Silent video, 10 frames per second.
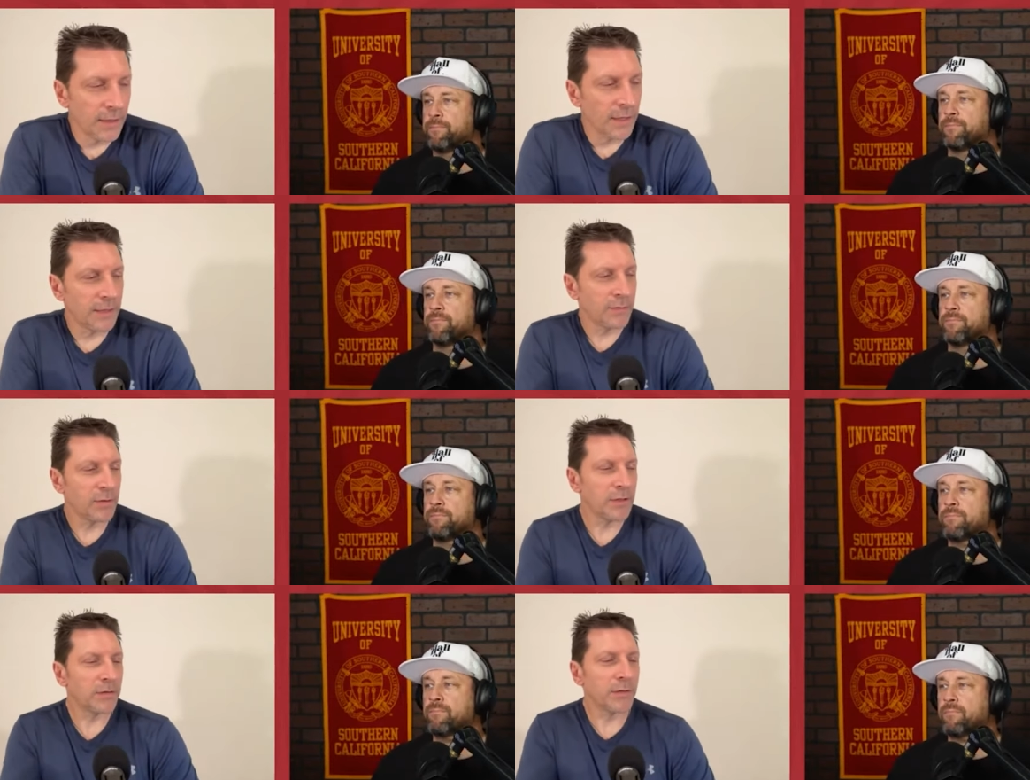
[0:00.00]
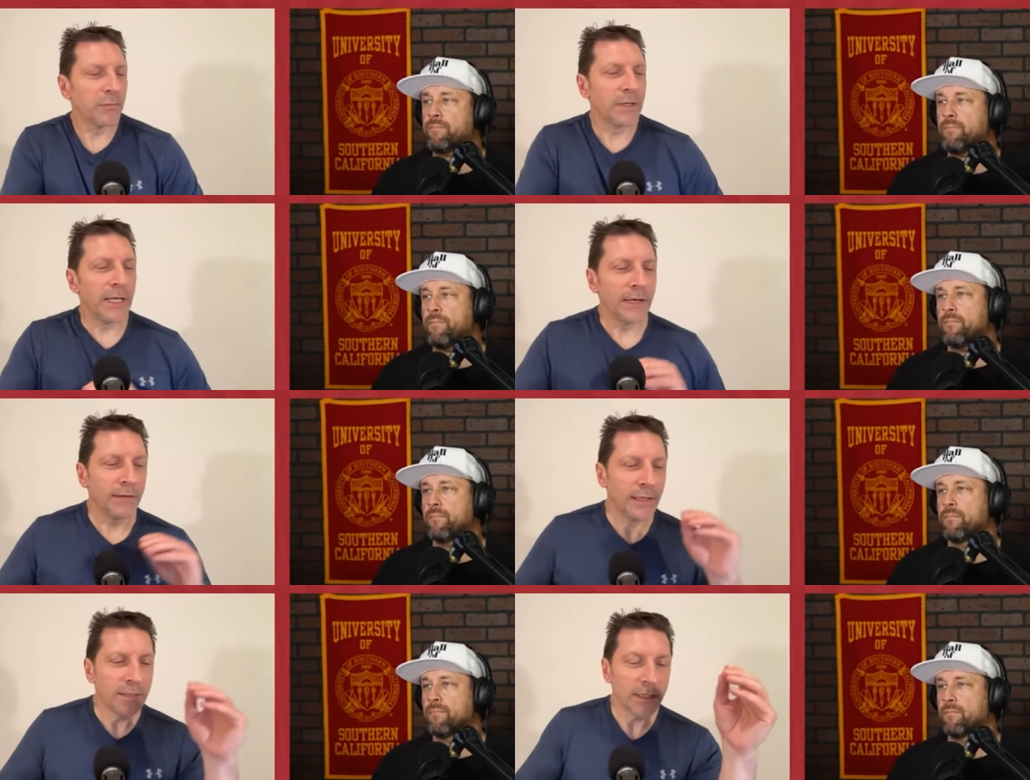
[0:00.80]
Speaker 1: As we start to run down
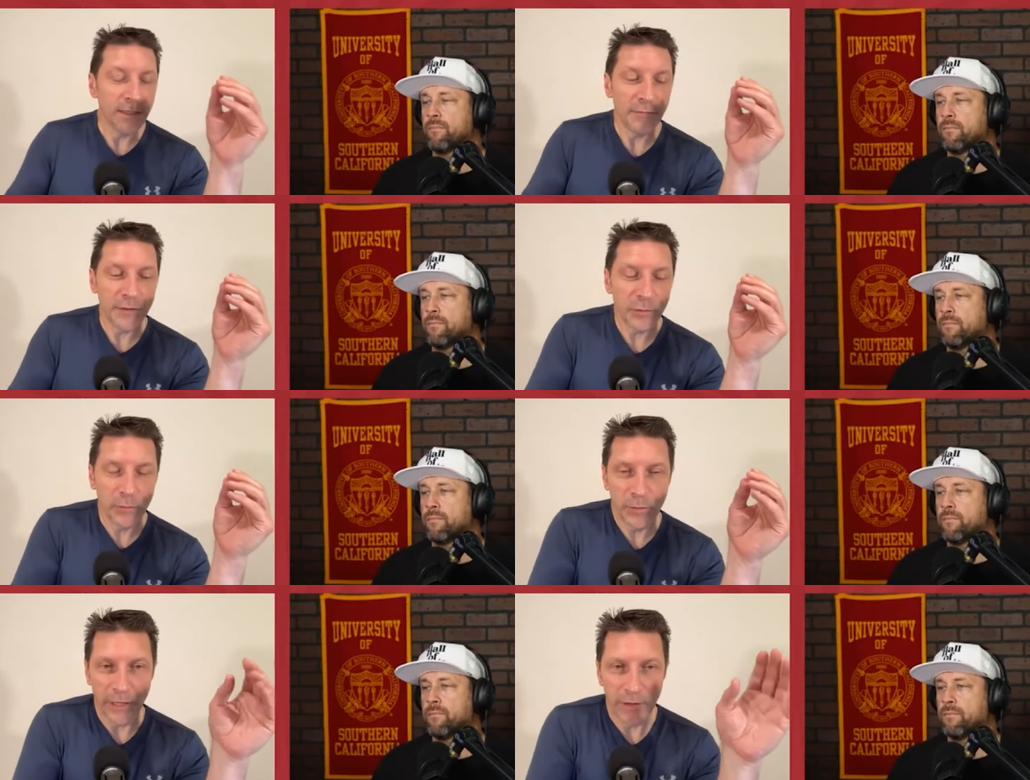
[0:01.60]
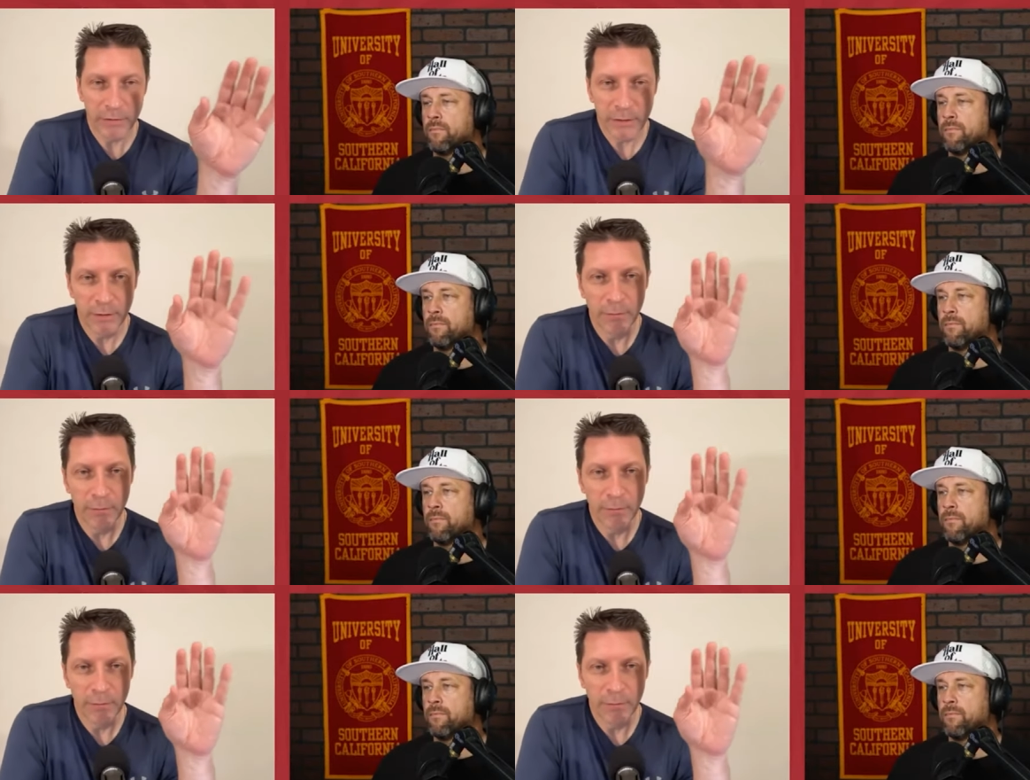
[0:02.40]
these individual players,